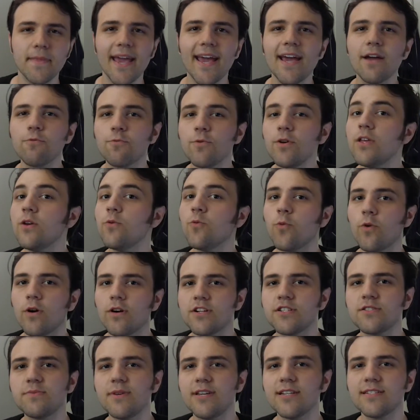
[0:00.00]
it really
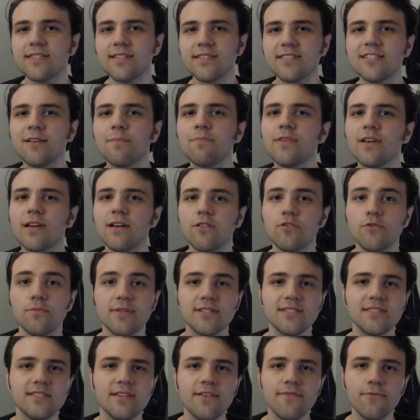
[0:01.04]
works because it's something a little
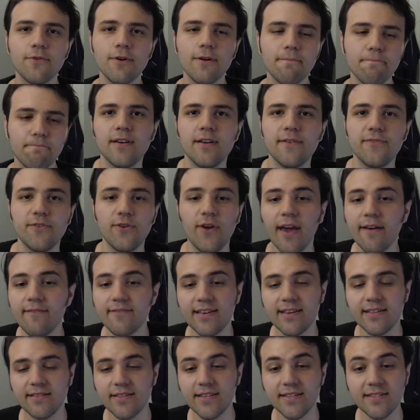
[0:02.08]
bit different. If you haven't
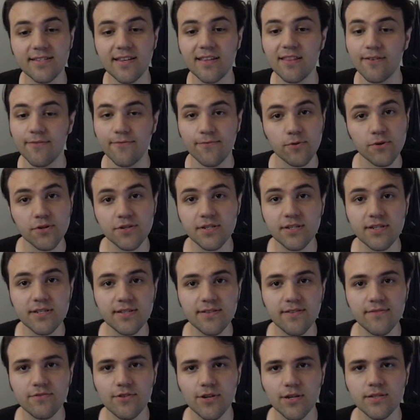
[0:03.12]
at least seen the first
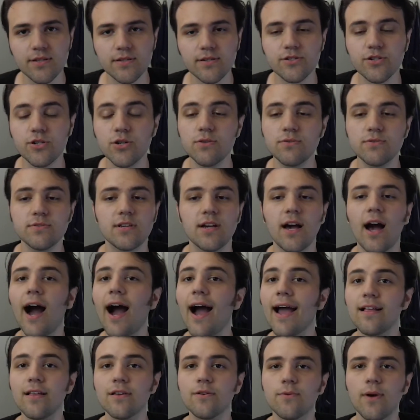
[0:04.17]
season of Jessica Jones,
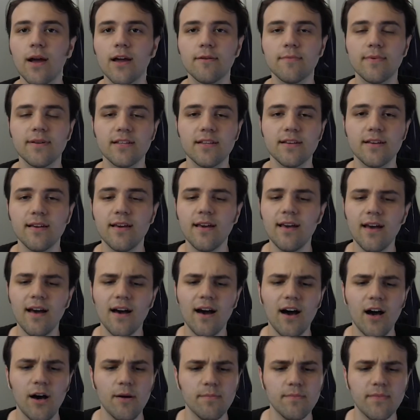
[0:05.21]
highly recommend it.
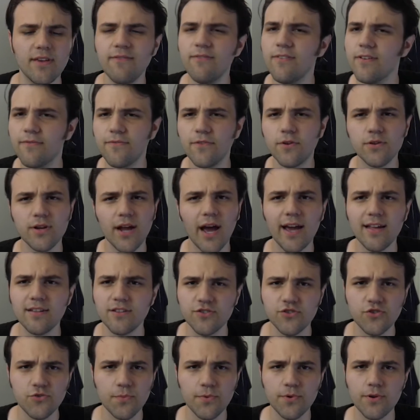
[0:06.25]
Even if you're not into
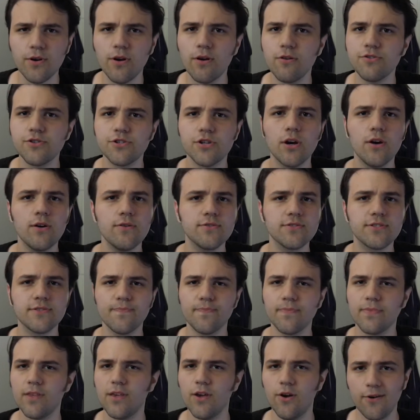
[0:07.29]
superhero shows,
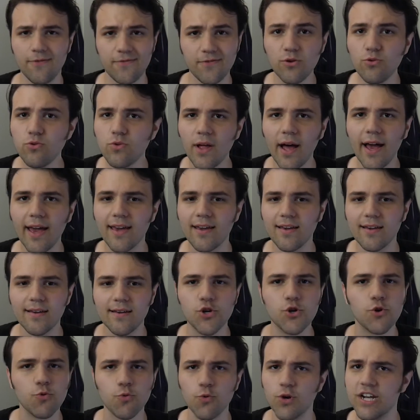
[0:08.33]
if you like
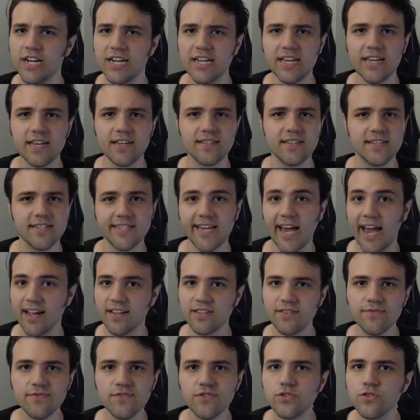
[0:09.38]
gritty
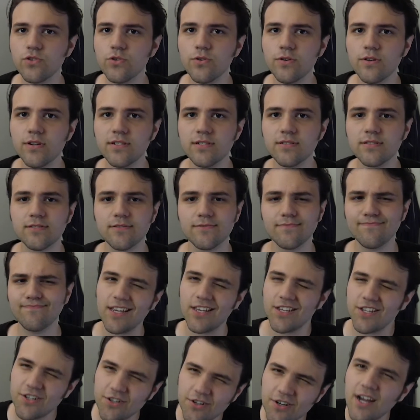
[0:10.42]
detective stories,
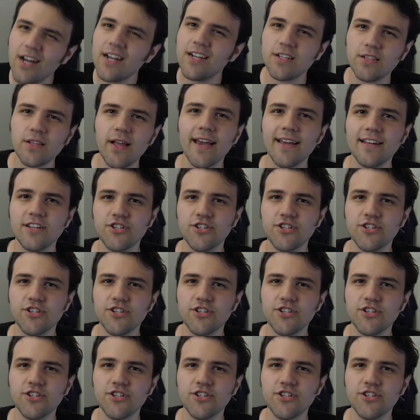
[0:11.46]
you're gonna like